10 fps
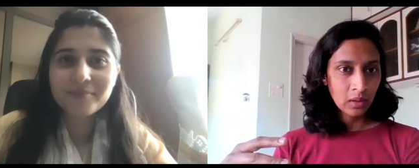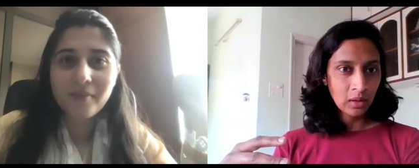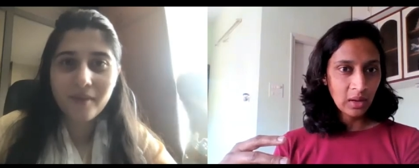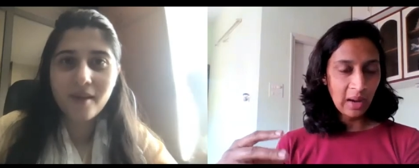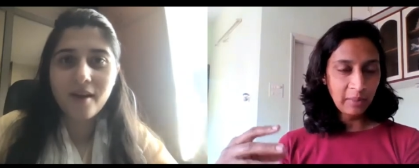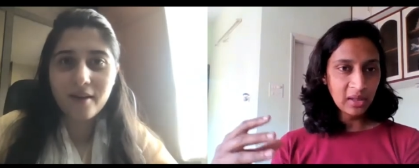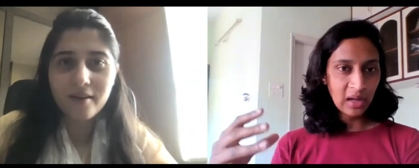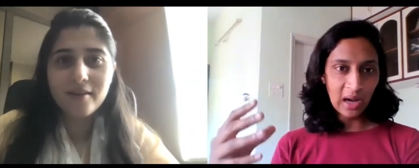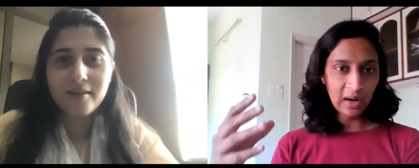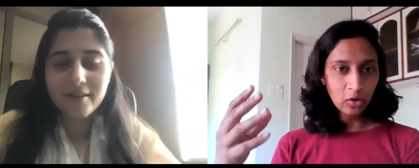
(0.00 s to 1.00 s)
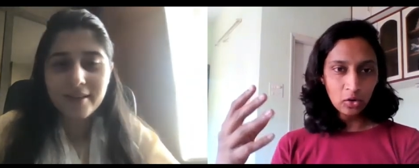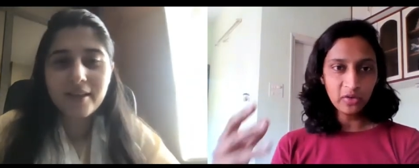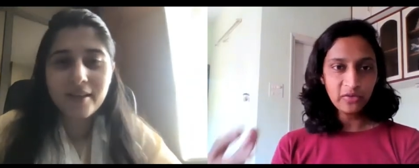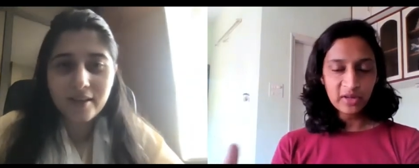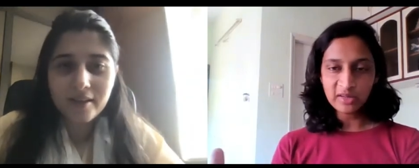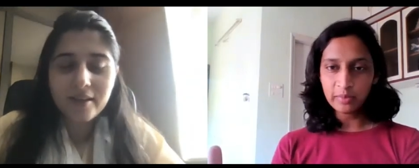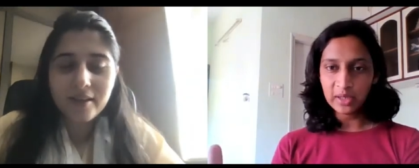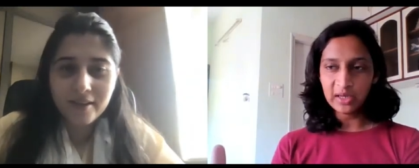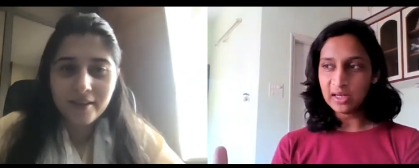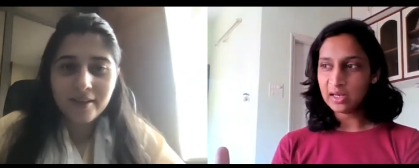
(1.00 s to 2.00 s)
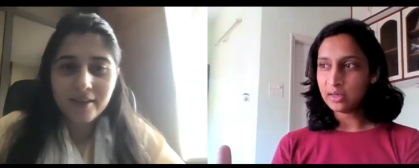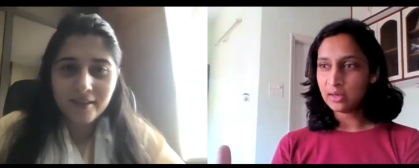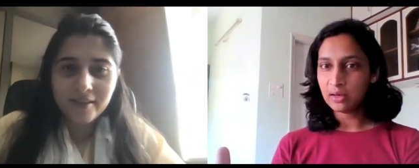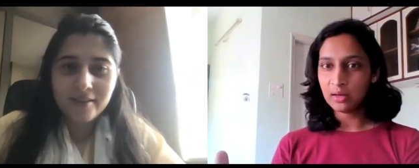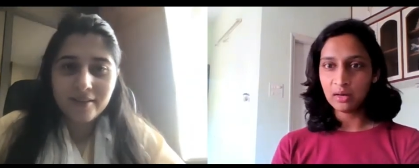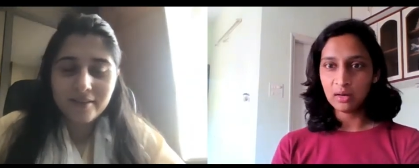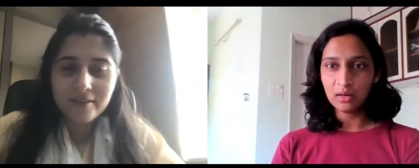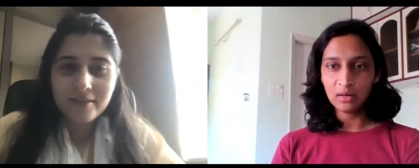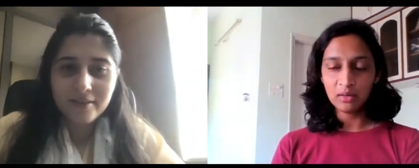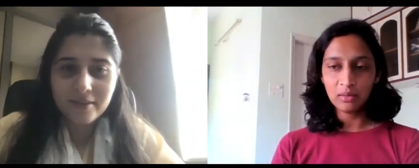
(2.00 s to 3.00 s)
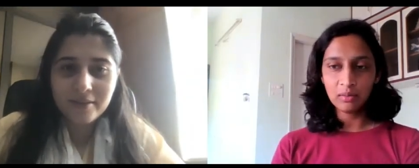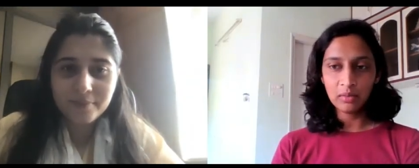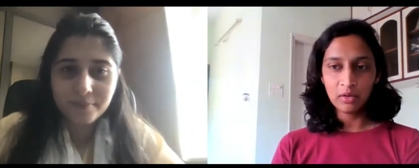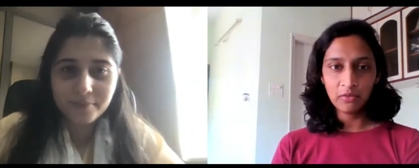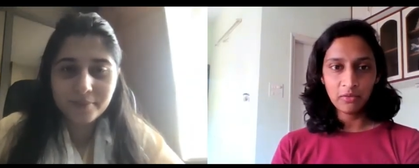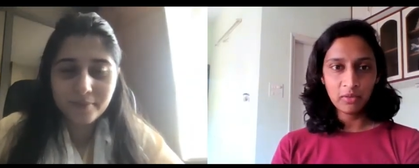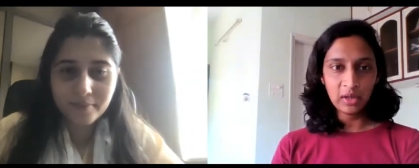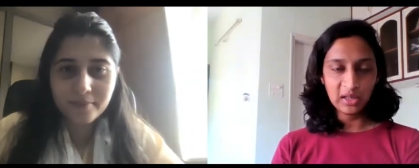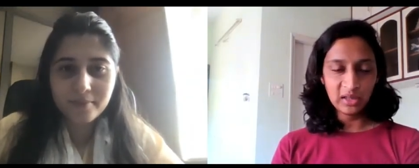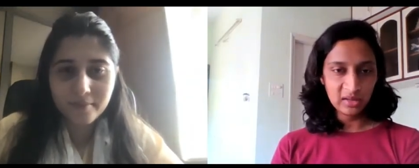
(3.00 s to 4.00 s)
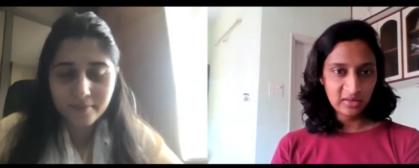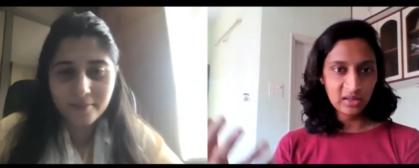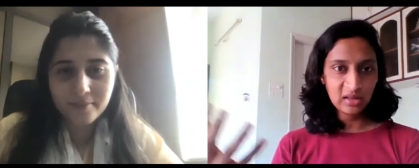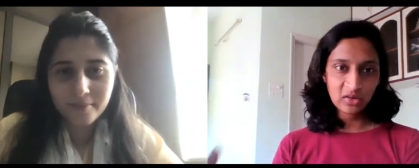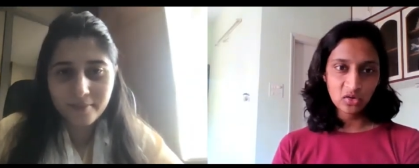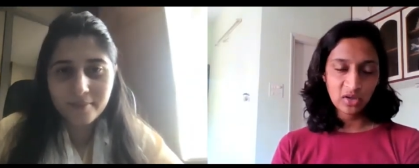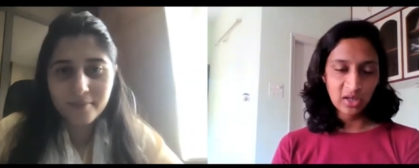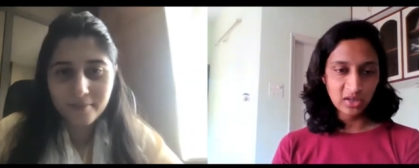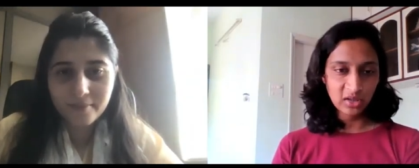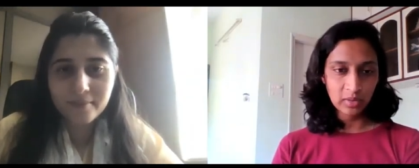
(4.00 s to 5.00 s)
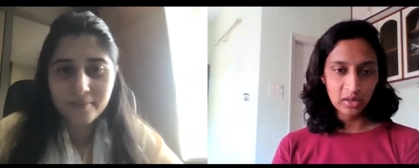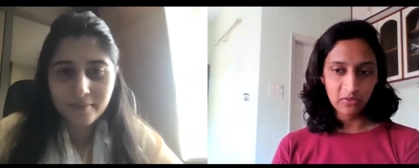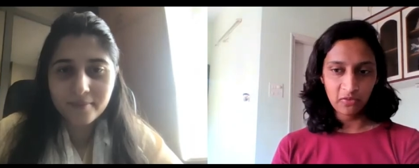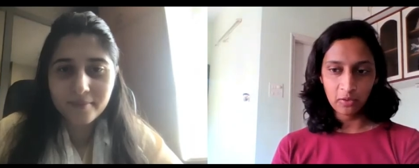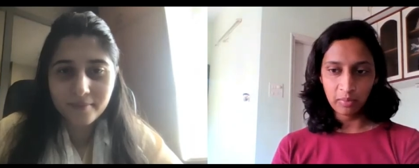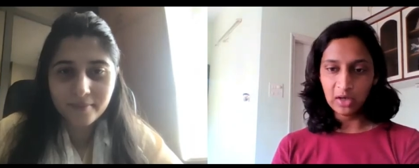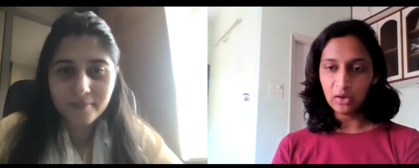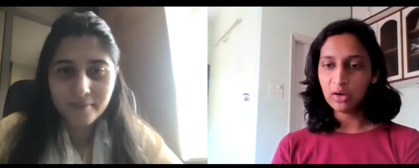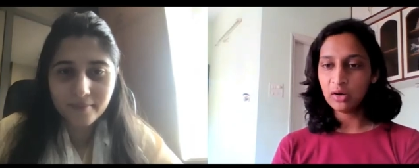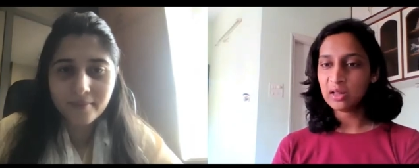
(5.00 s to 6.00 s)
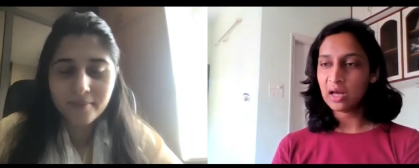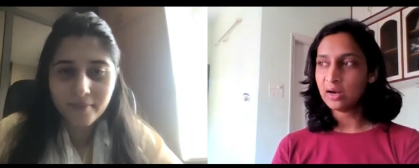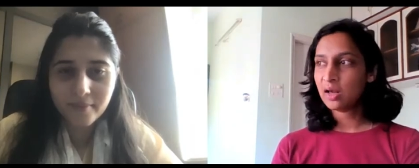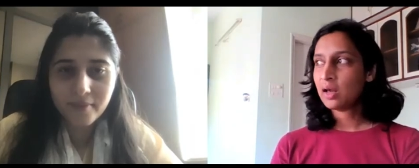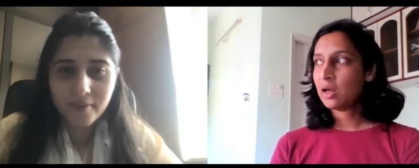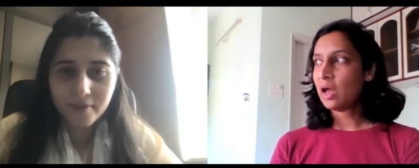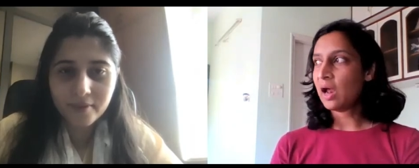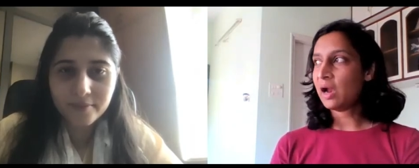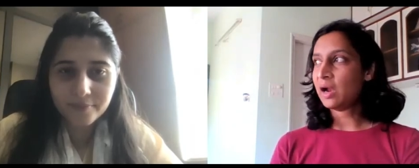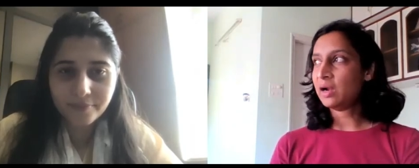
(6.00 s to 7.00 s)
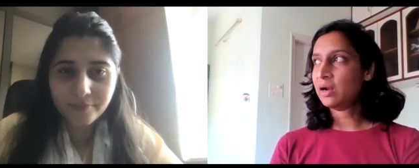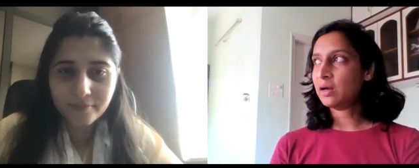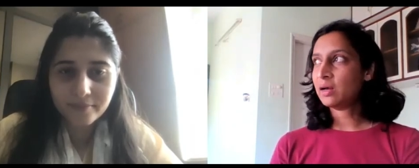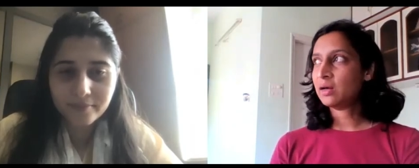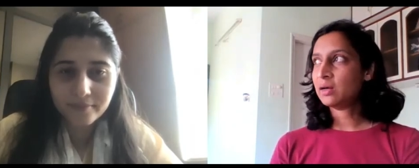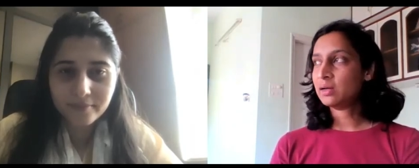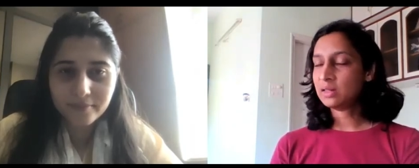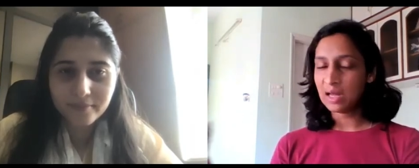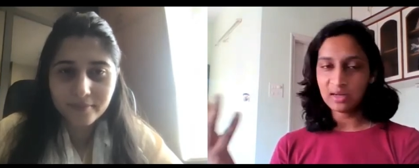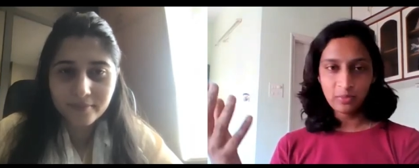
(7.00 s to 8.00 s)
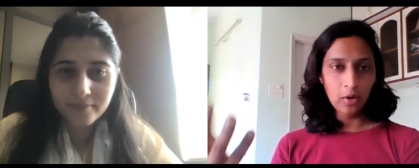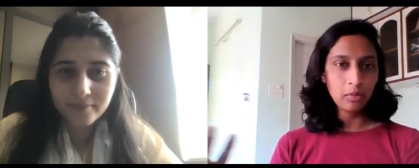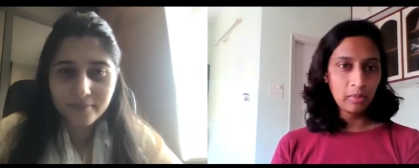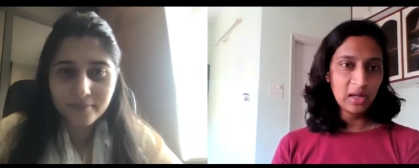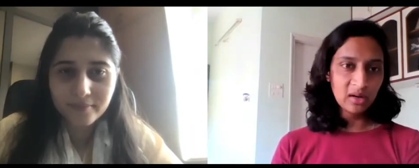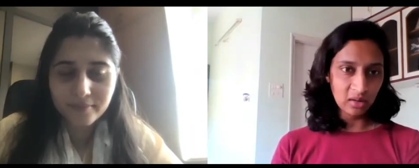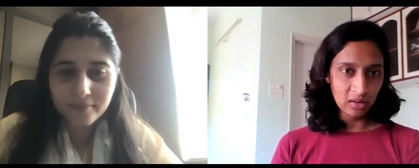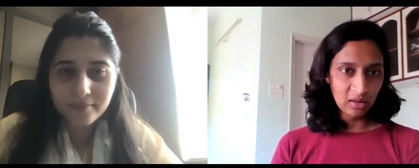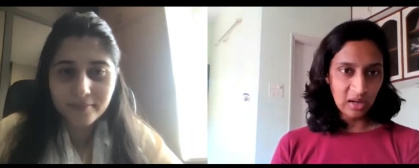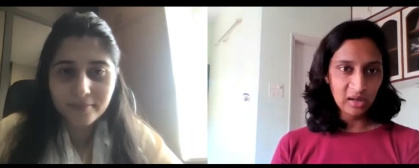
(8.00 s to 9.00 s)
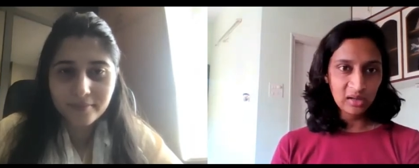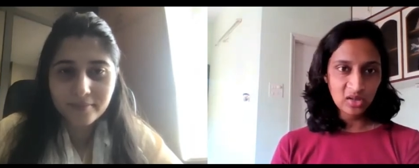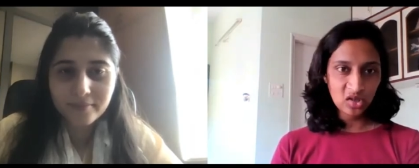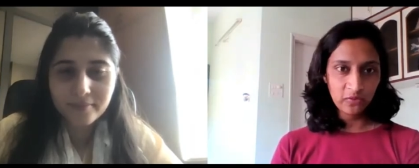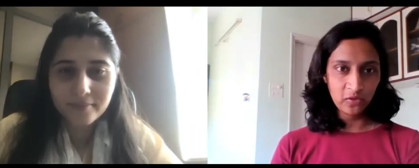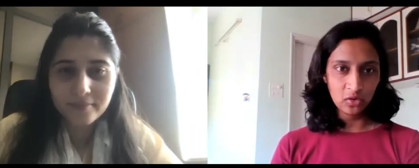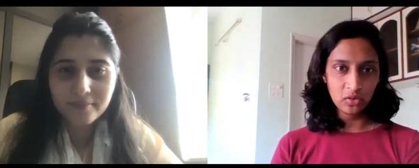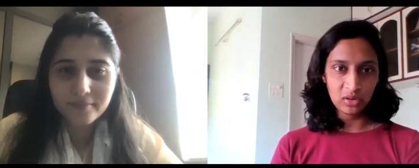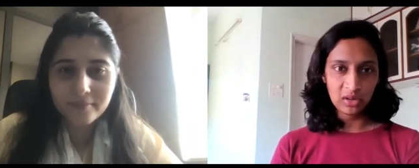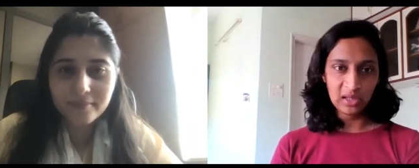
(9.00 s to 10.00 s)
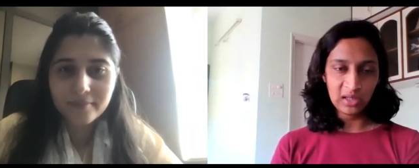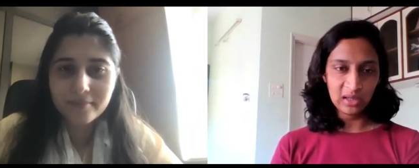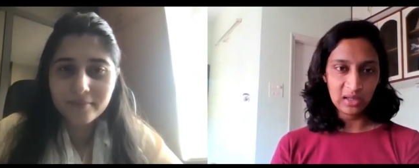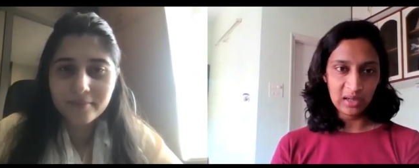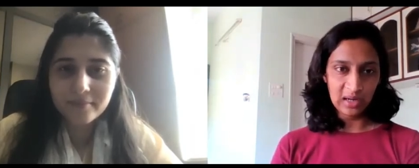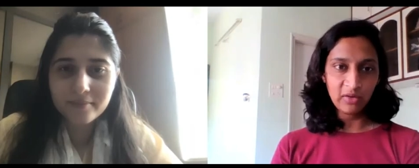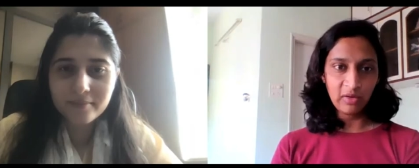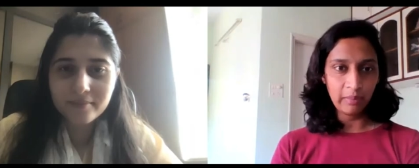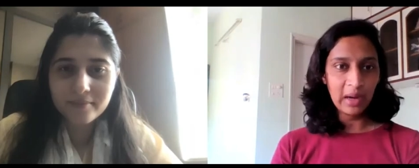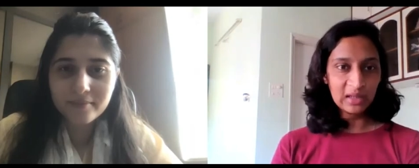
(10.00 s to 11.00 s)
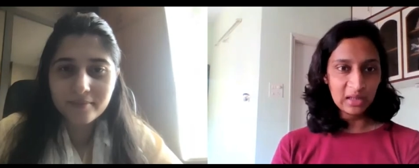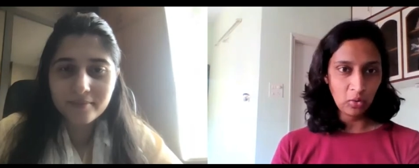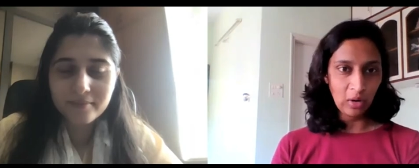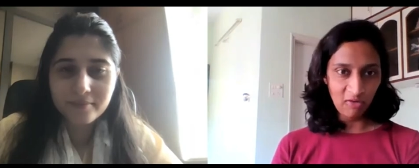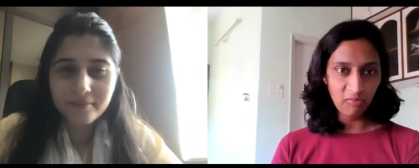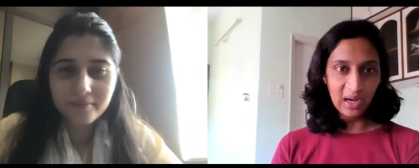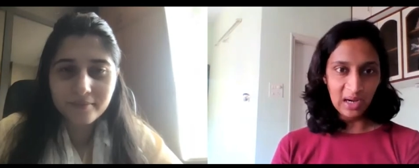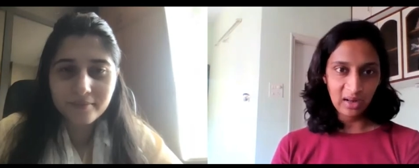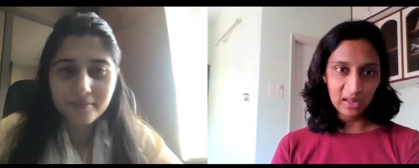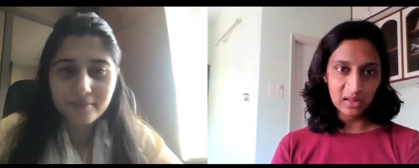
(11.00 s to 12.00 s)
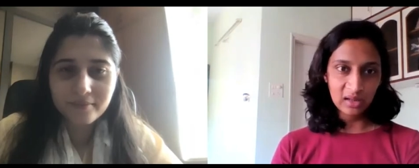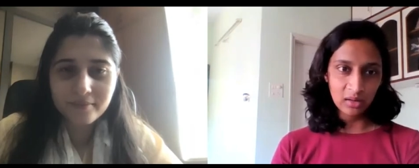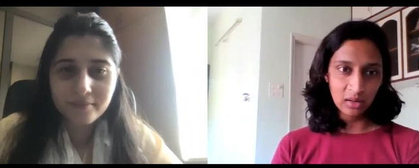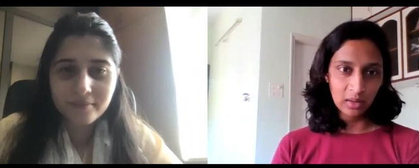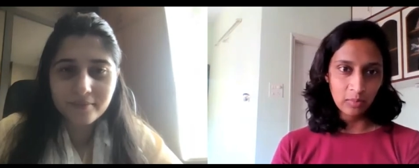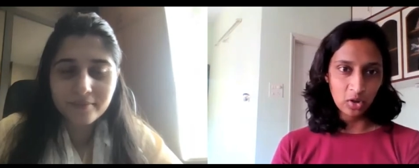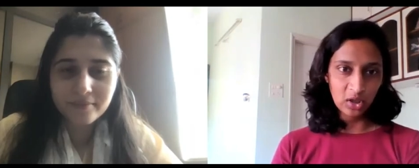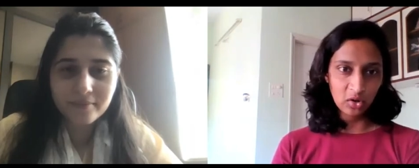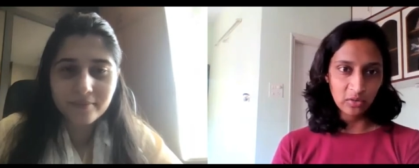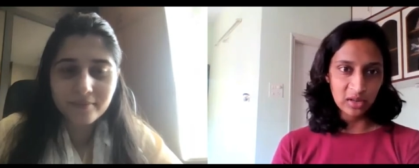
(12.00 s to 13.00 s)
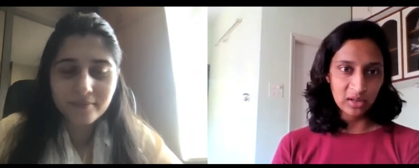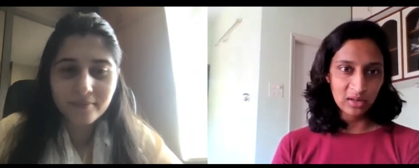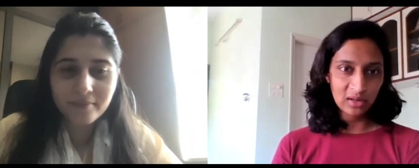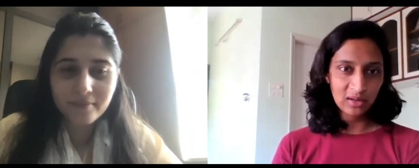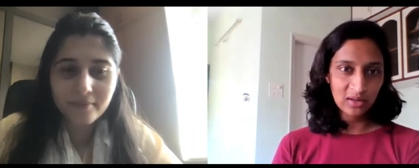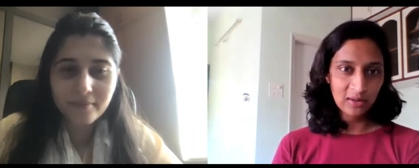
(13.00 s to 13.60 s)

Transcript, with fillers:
Speaker 1: yeah i mean i don't know if that's a big deal in uh, uh in the sind association but for me to hear that and that's probably a, a recognition of you know the kind of impact that you have made in the community over there